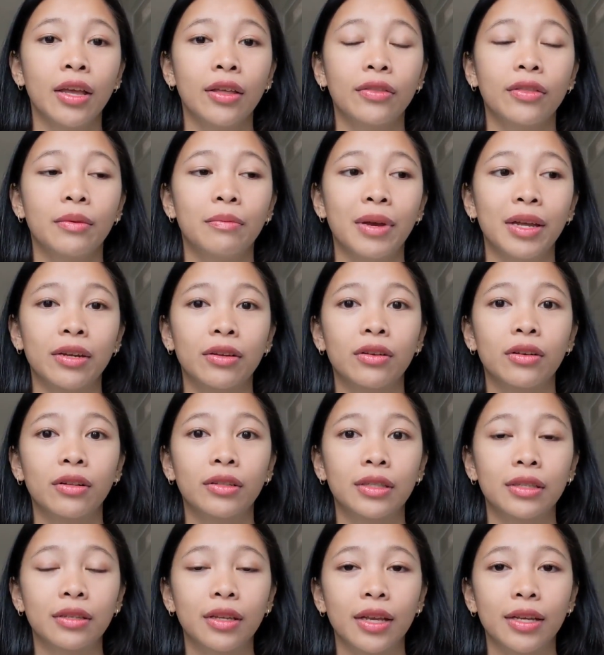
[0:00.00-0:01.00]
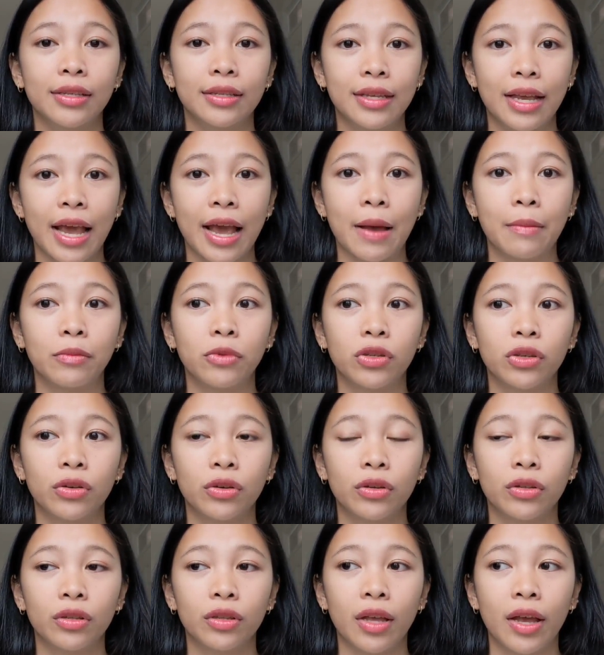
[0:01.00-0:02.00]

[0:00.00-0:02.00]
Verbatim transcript: the medical exam took